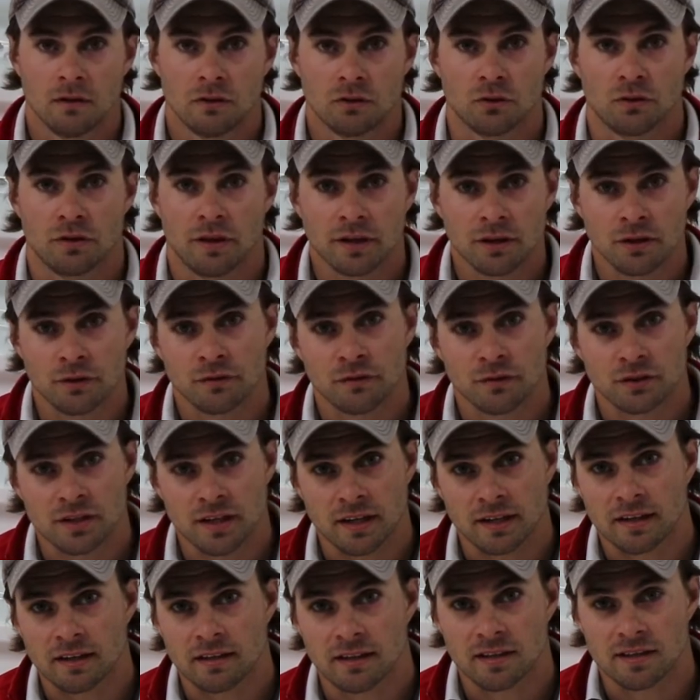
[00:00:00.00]
So thank you for
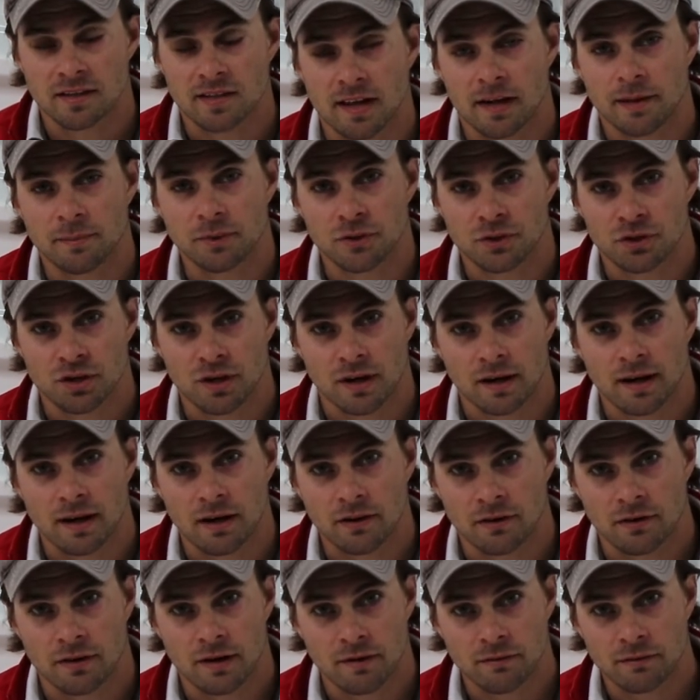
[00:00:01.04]
taking the time to check
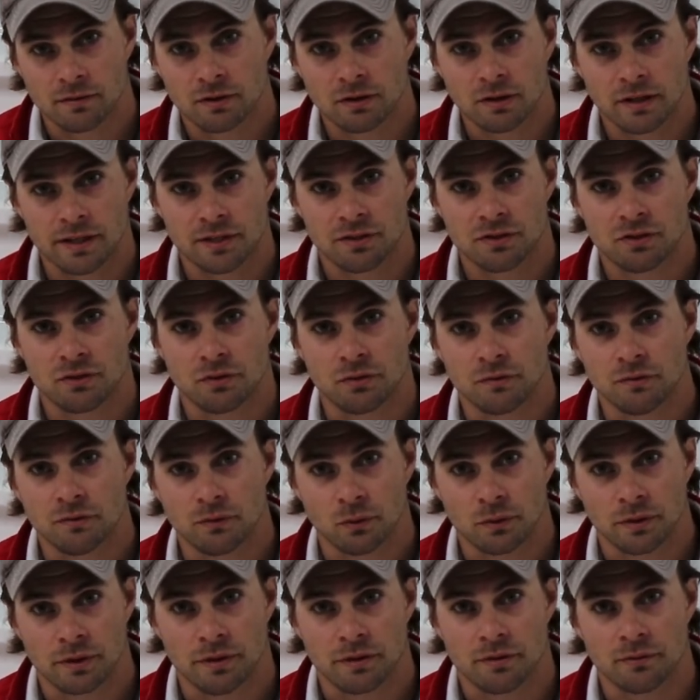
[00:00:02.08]
out our Everglades
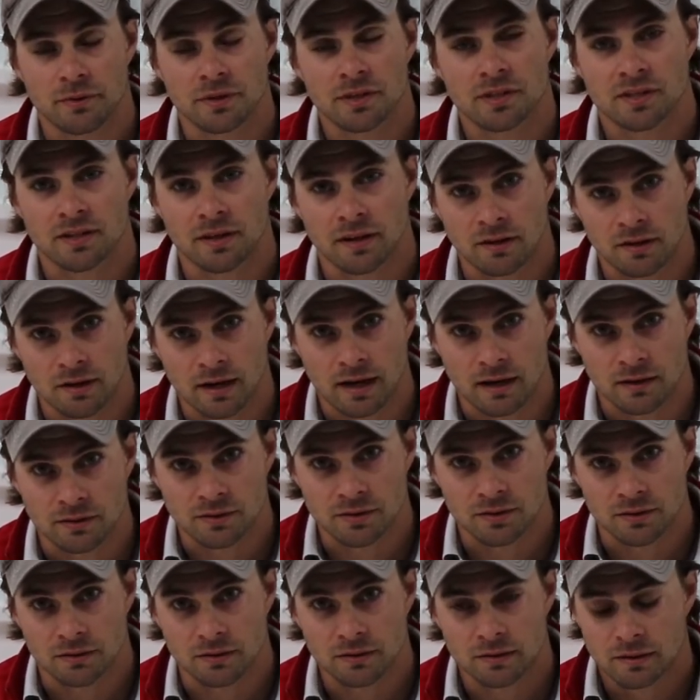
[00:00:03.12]
243 Center
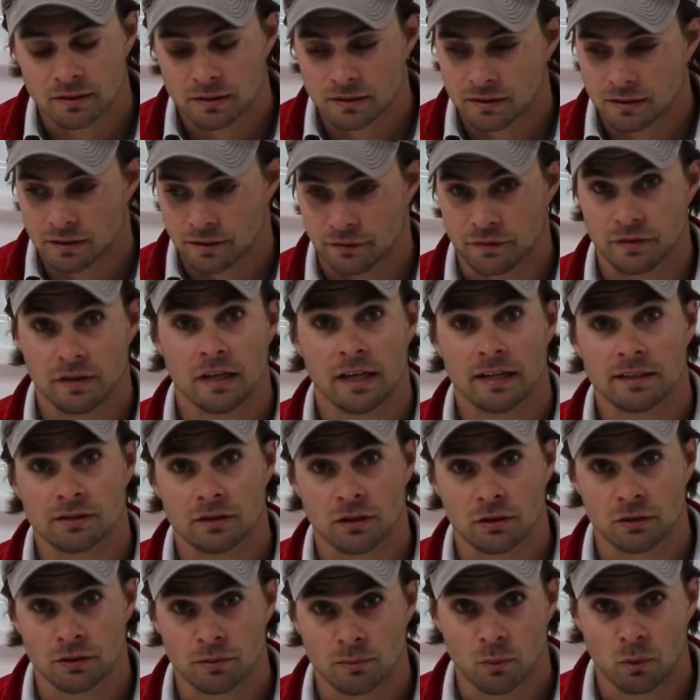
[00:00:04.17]
Console. If you'd like
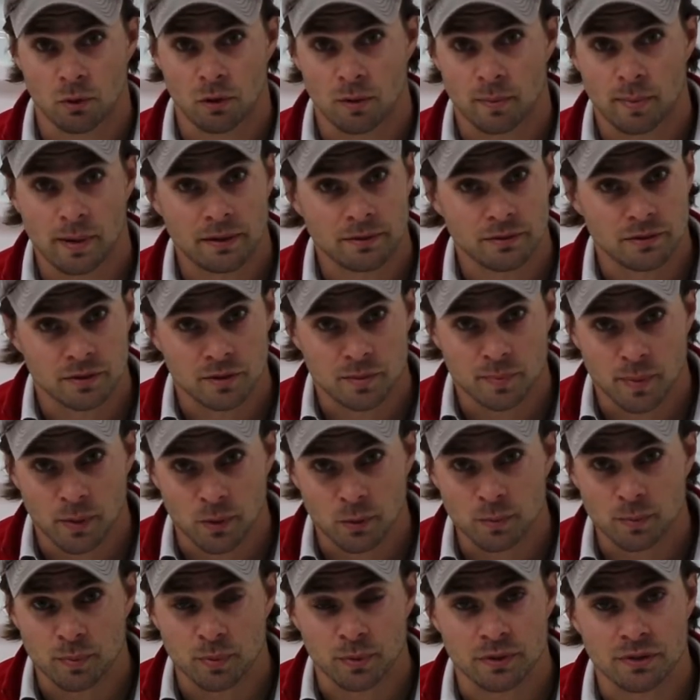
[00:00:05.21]
to learn more about this
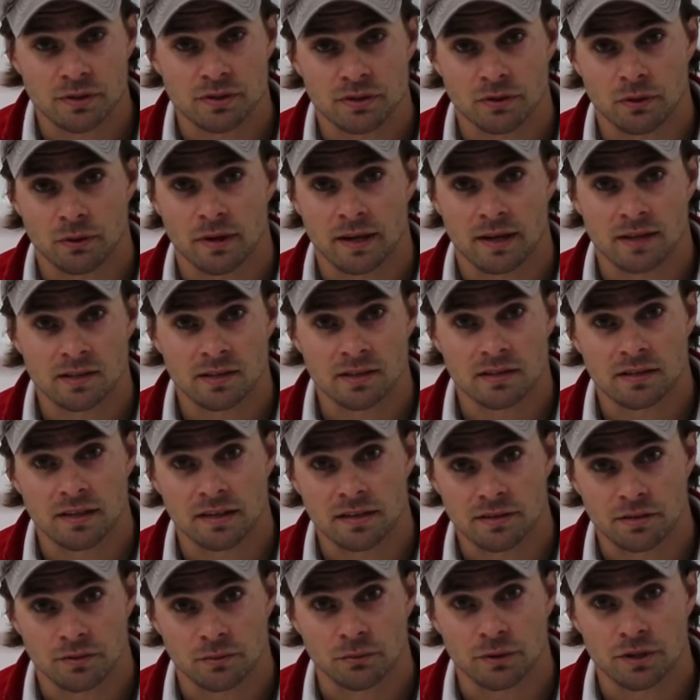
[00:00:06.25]
boat, please don't
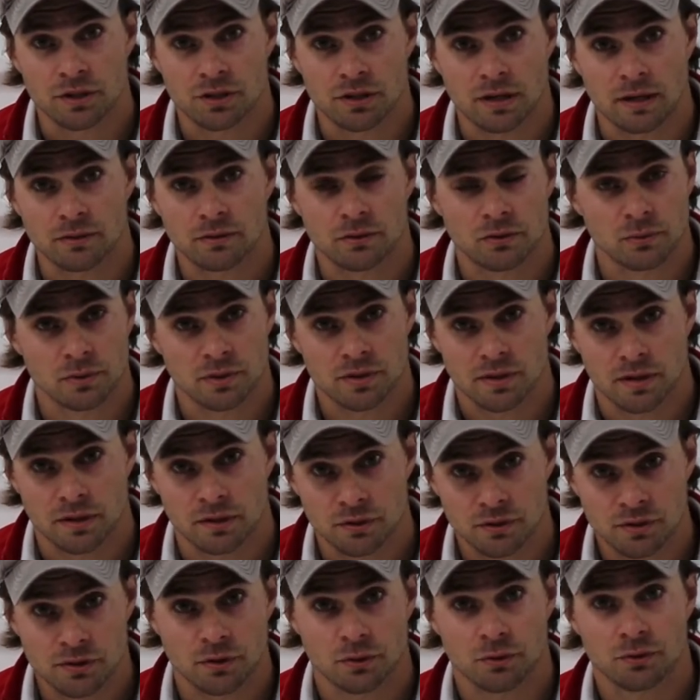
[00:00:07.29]
hesitate to reach out to us on
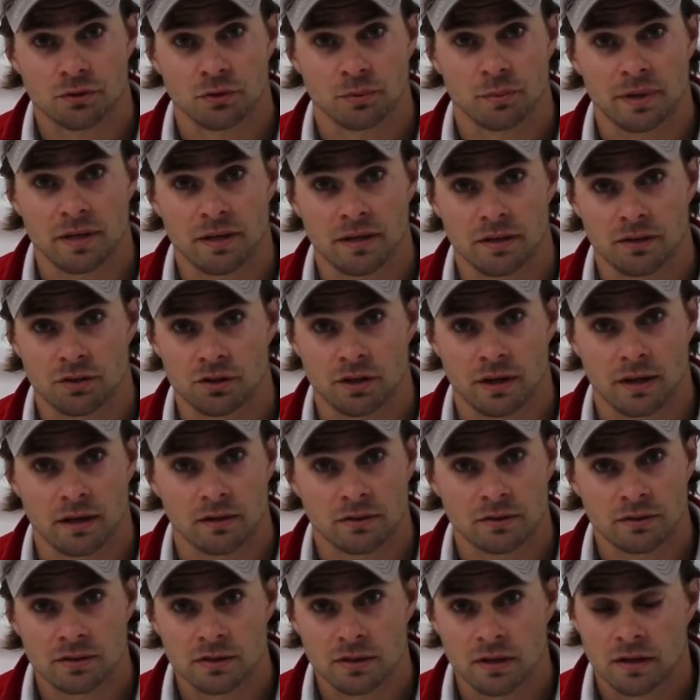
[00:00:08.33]
our social media
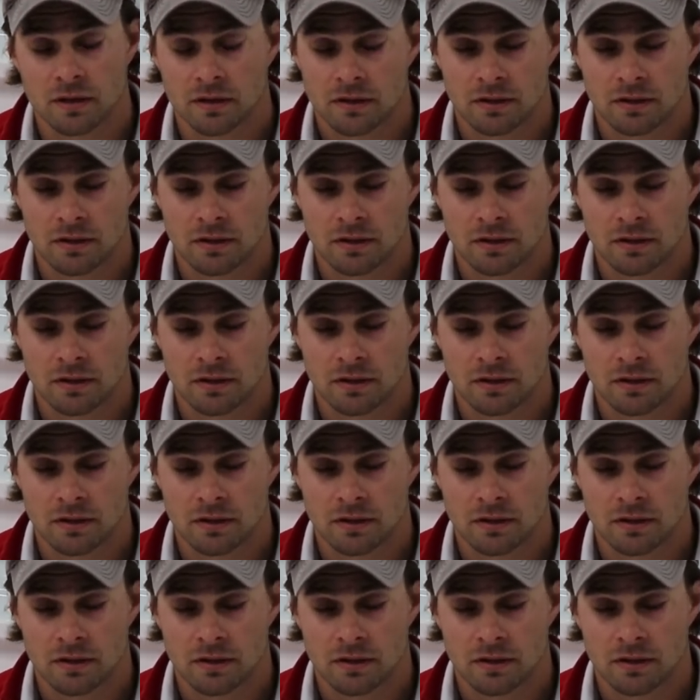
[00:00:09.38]
channels.